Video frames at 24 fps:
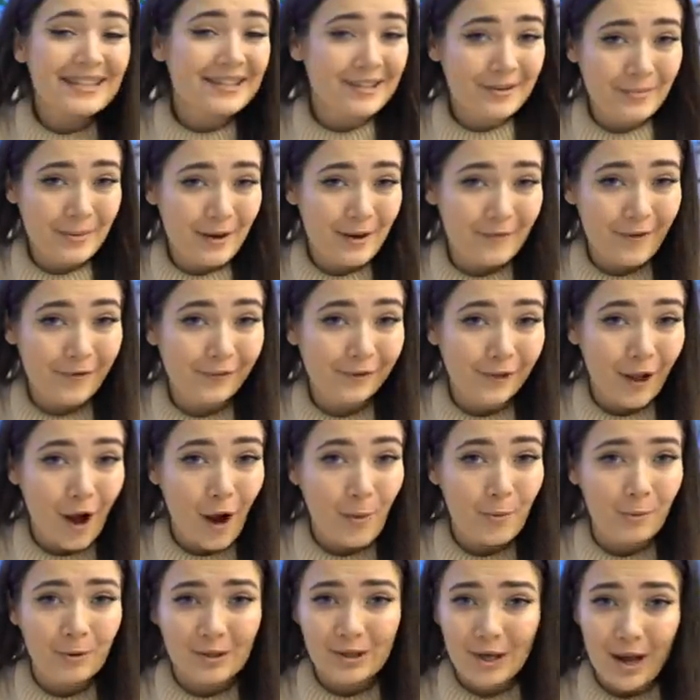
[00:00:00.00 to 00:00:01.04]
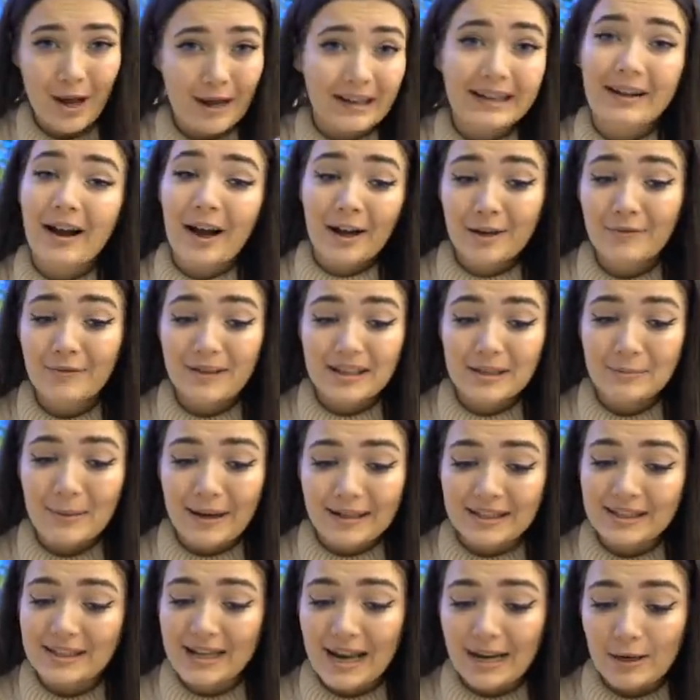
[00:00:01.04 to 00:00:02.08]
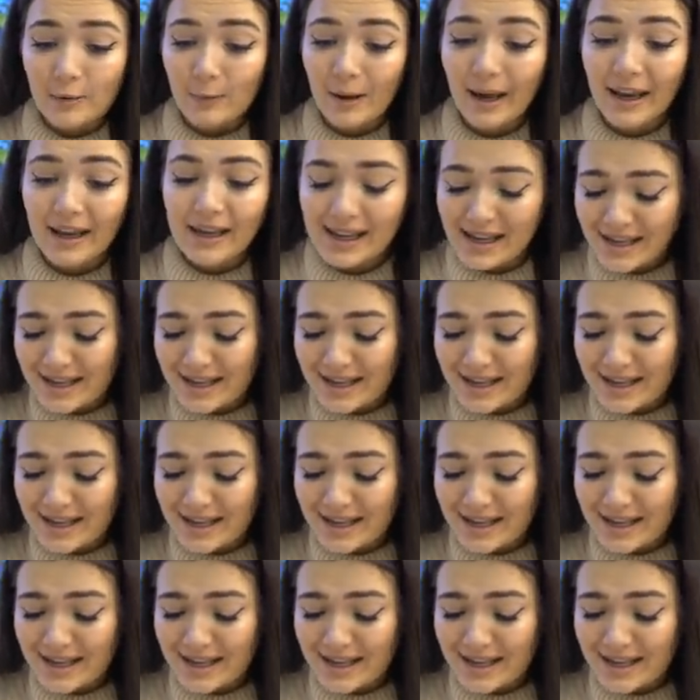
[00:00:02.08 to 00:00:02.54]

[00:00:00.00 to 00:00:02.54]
is a bit of a flop, which I kind of expected anyway.